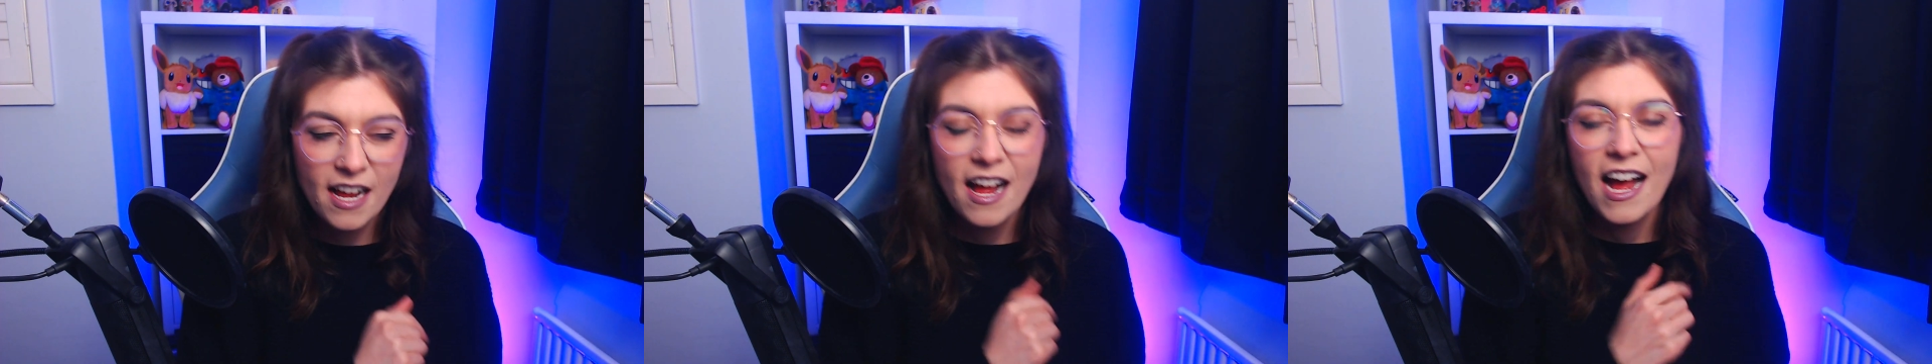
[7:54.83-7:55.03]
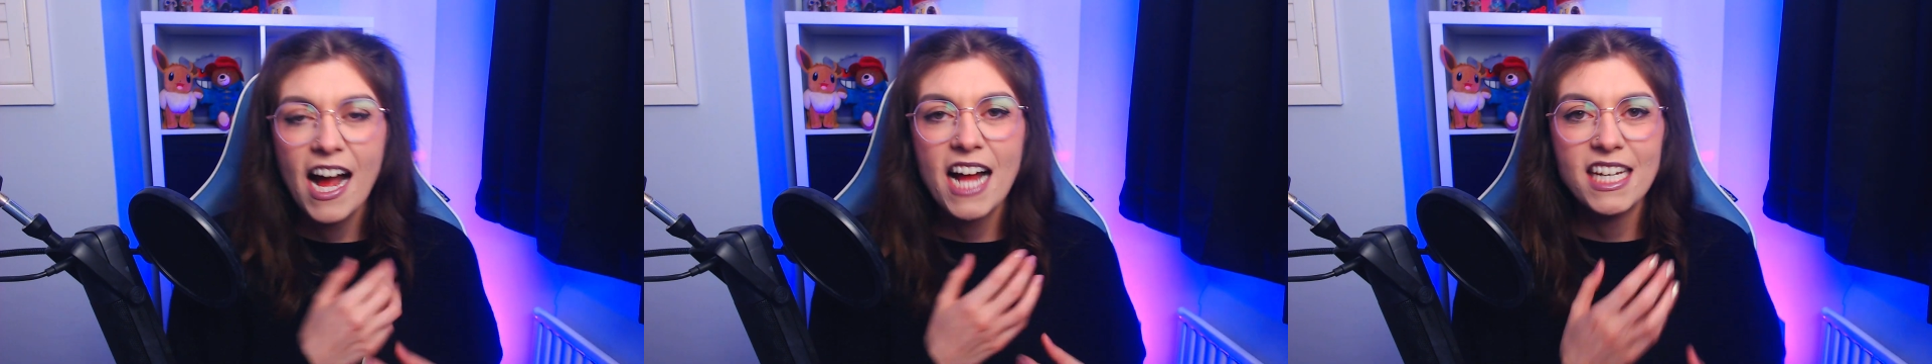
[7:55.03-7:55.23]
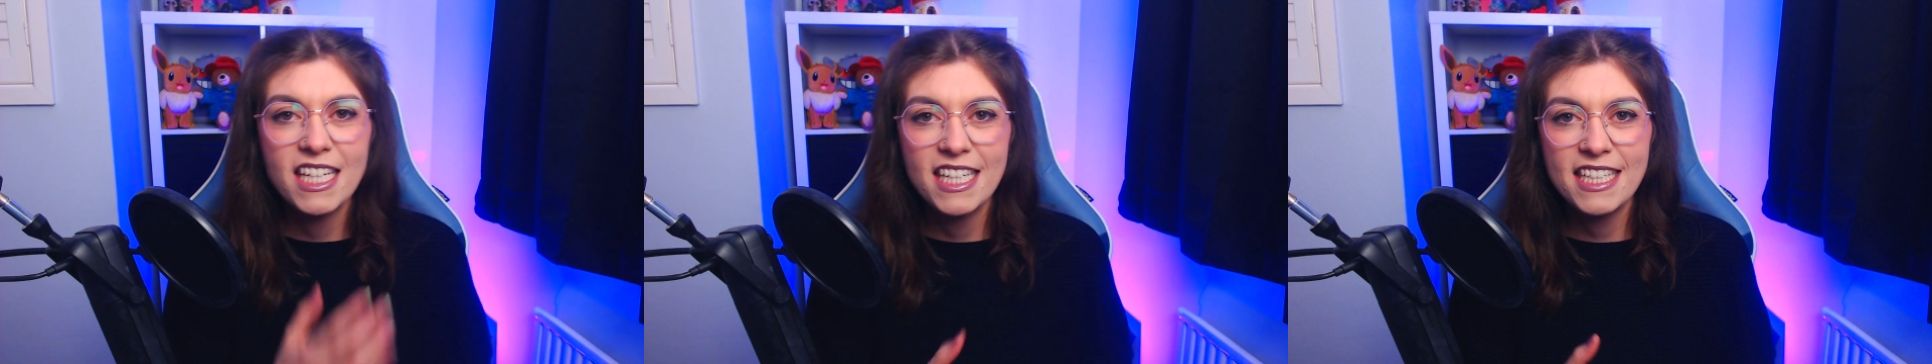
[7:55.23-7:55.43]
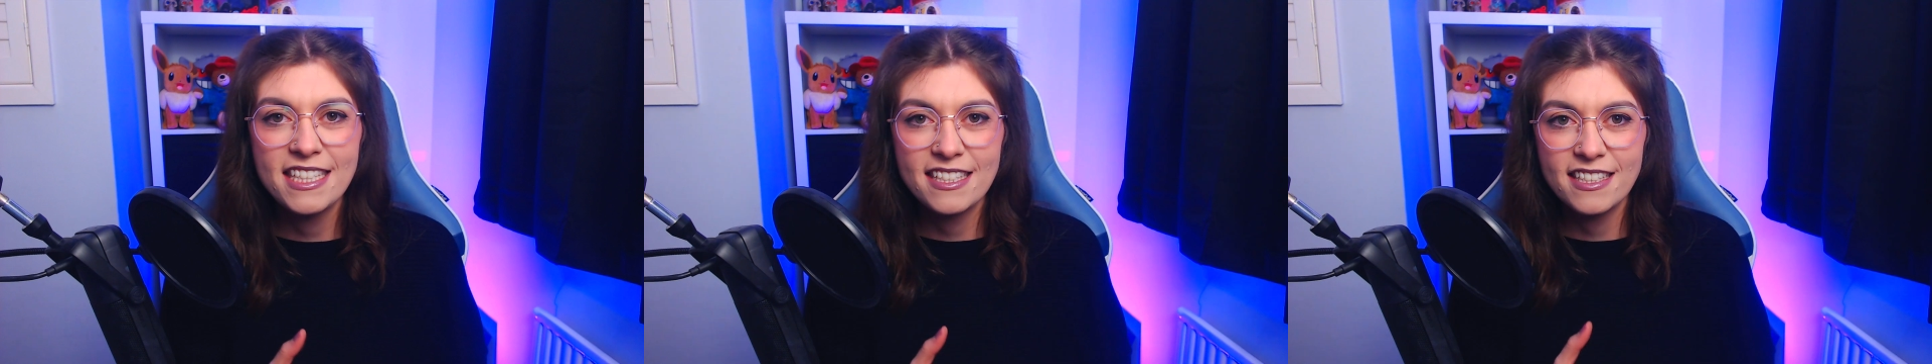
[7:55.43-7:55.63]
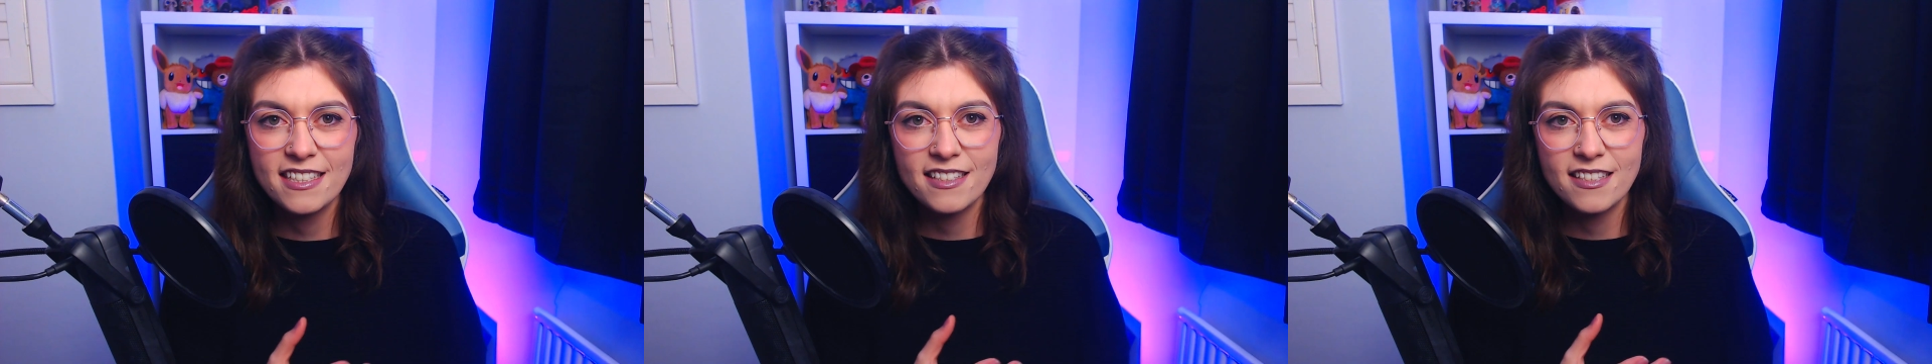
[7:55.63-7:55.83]
at
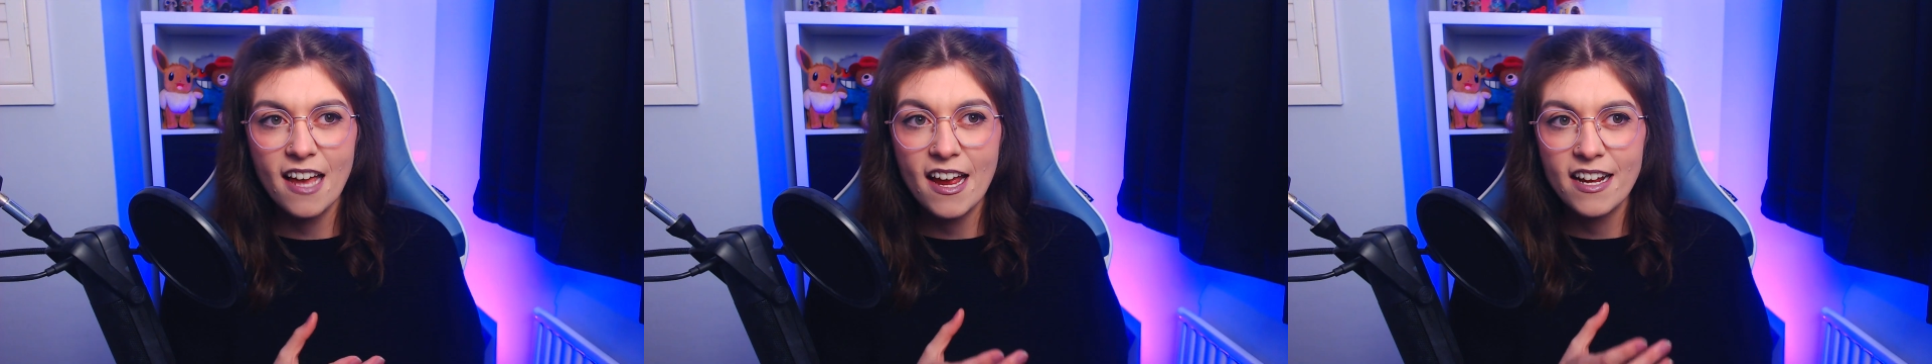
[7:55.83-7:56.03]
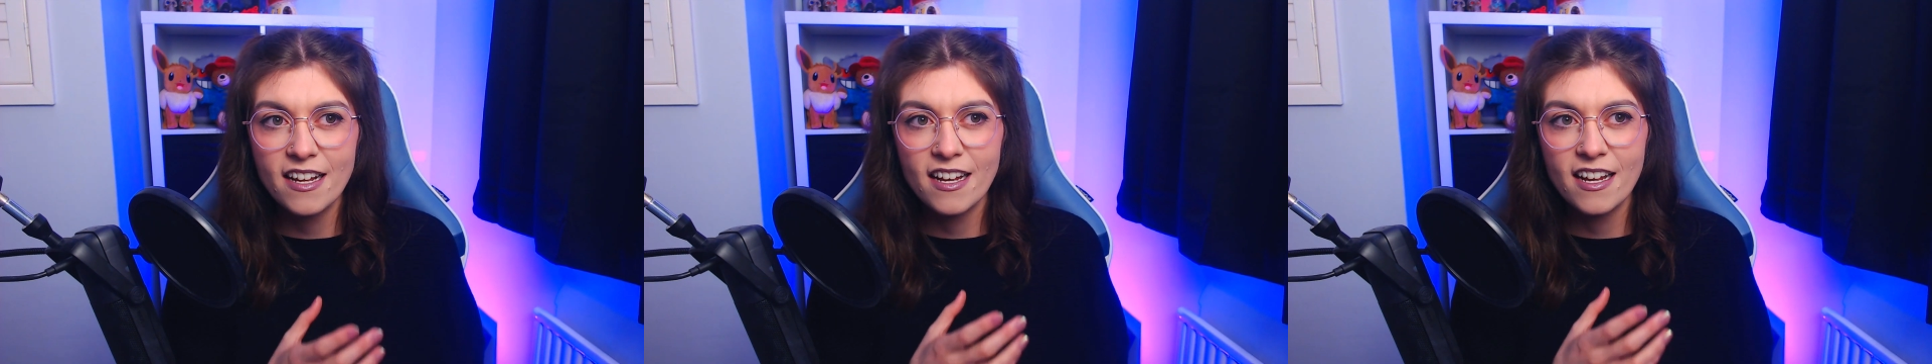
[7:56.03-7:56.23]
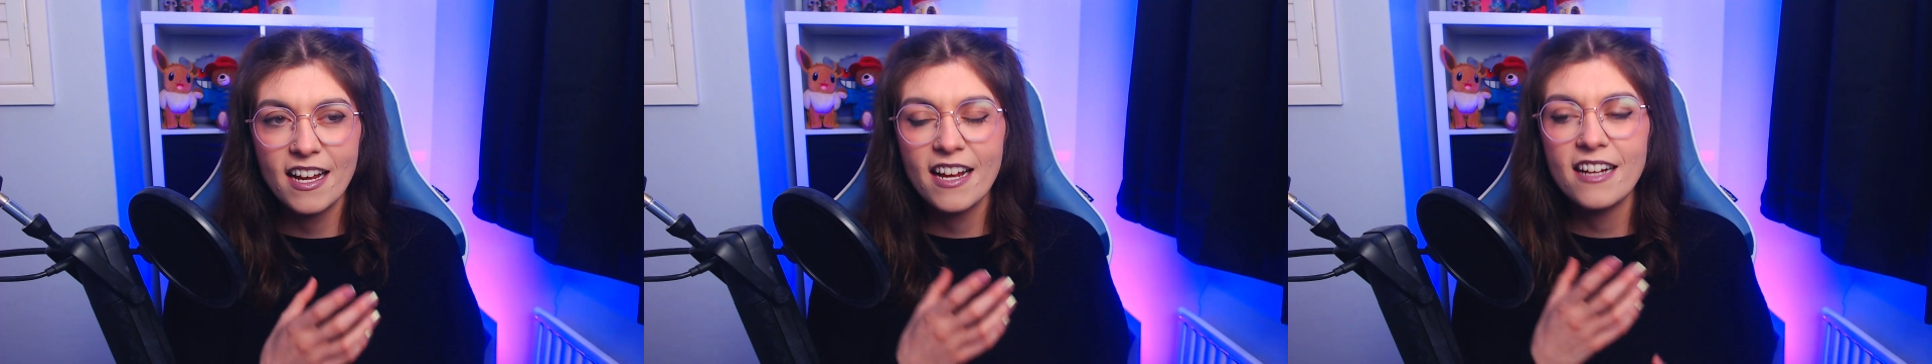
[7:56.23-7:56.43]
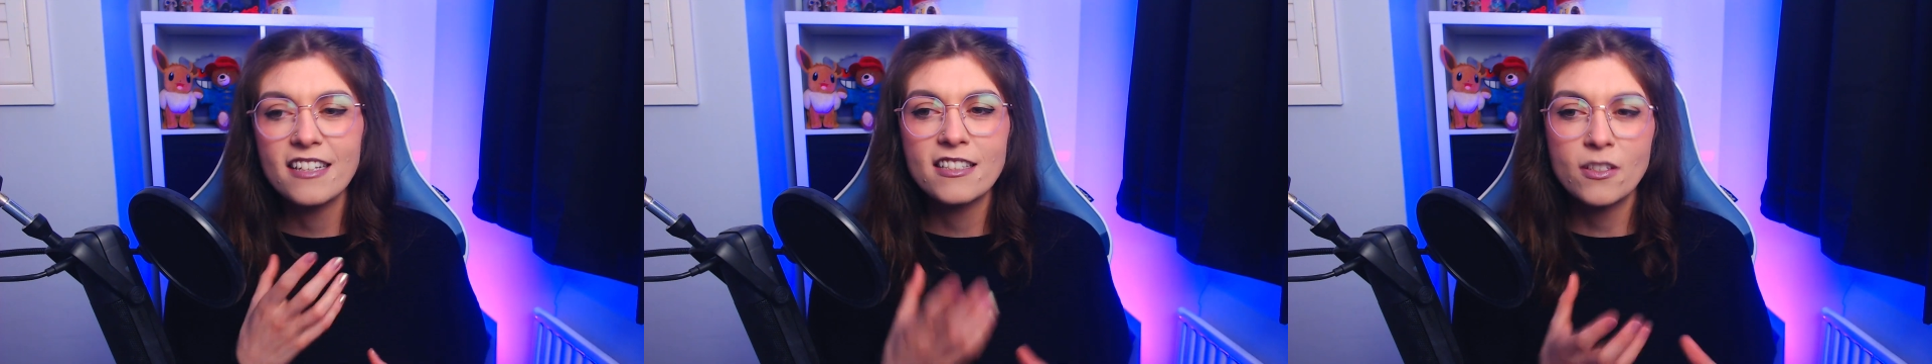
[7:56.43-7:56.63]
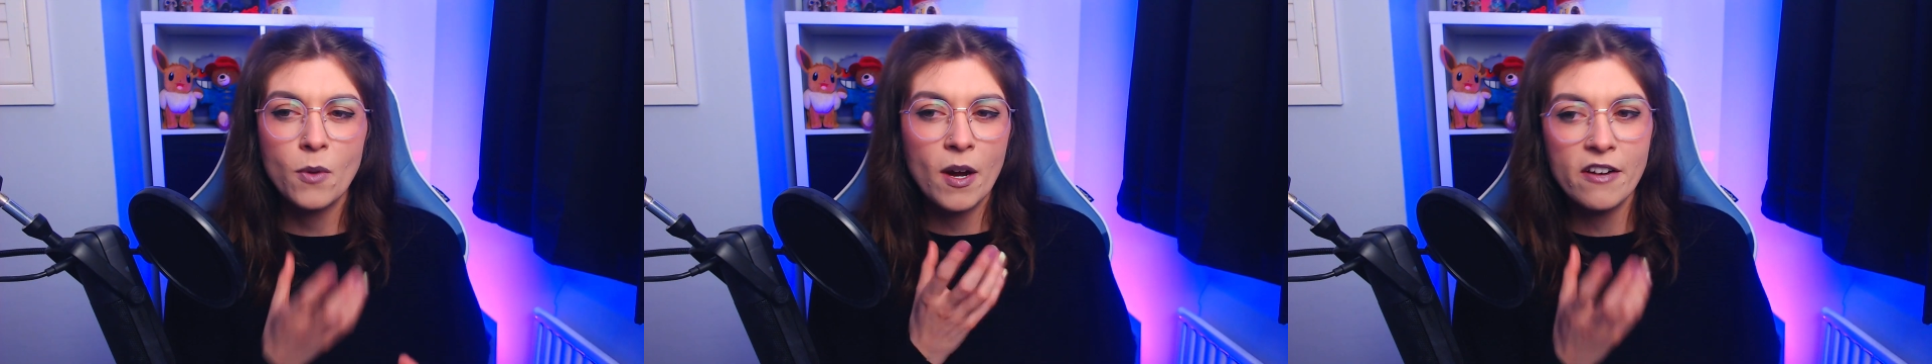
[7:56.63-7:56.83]
least it's like, it
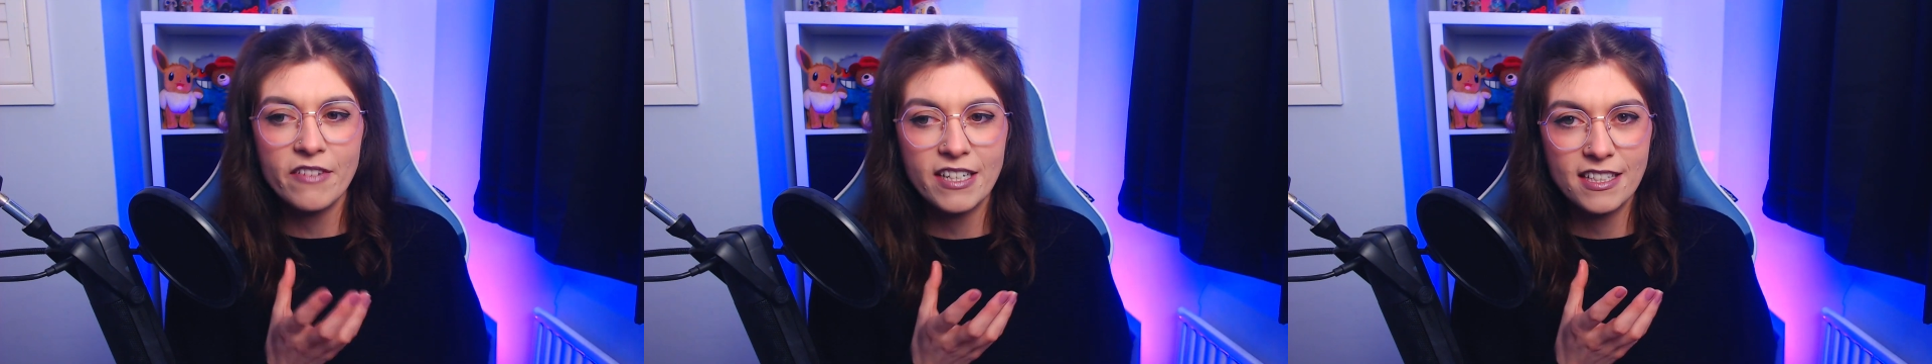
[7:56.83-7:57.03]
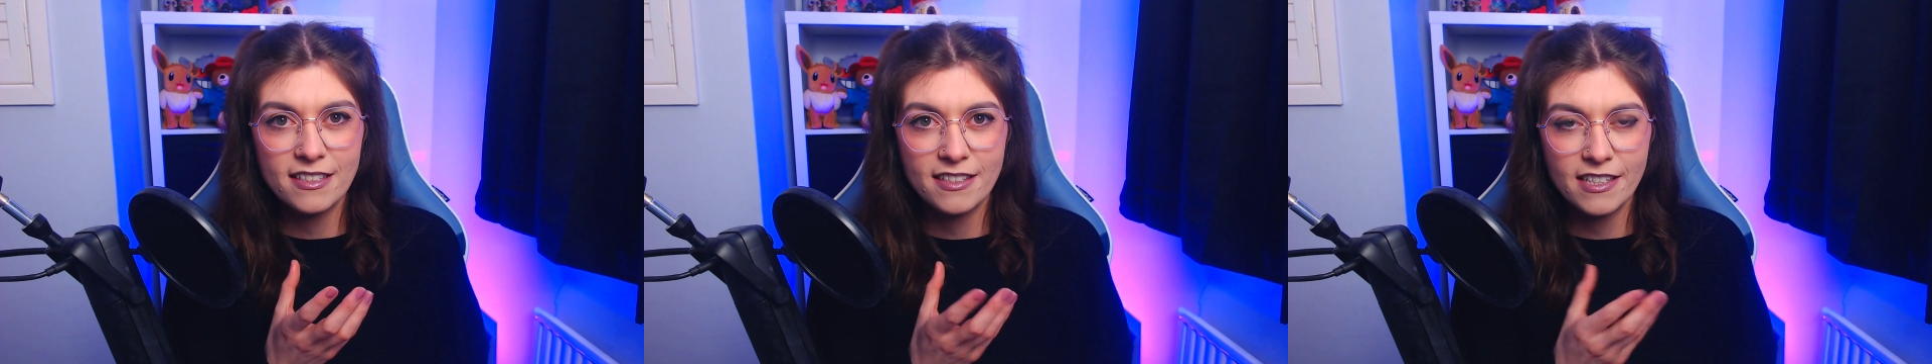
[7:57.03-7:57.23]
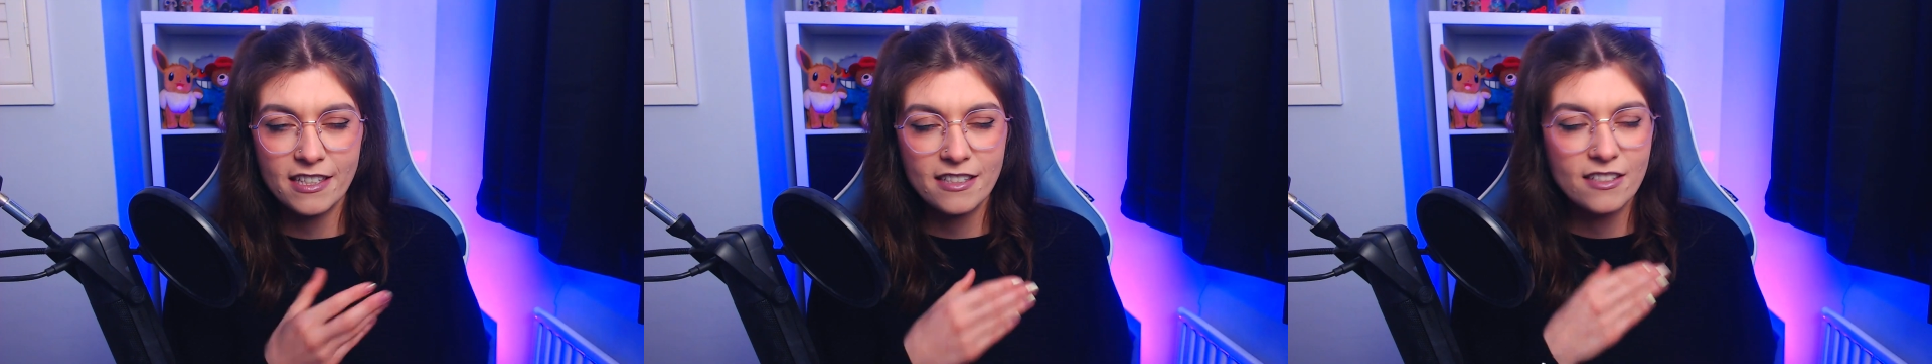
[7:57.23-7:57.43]
is quite realistic